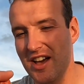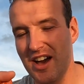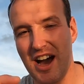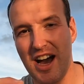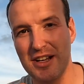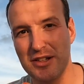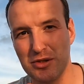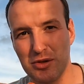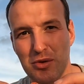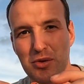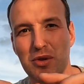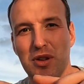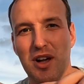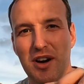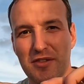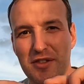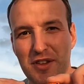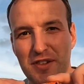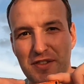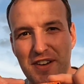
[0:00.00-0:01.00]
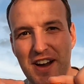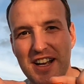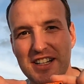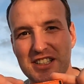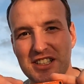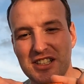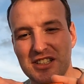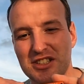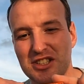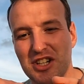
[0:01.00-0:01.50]
I do love the fact
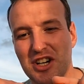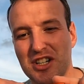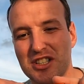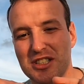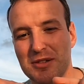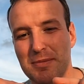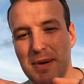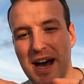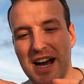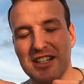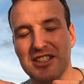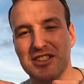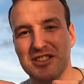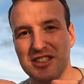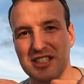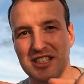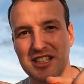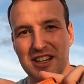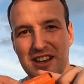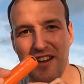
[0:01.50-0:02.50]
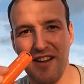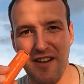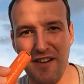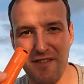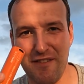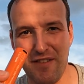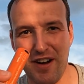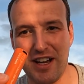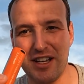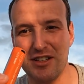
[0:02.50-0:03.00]
you can charge the battery
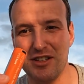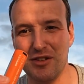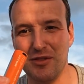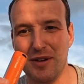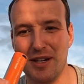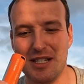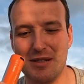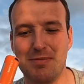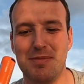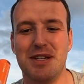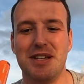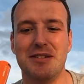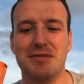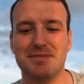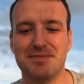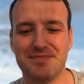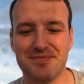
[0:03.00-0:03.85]
via USB.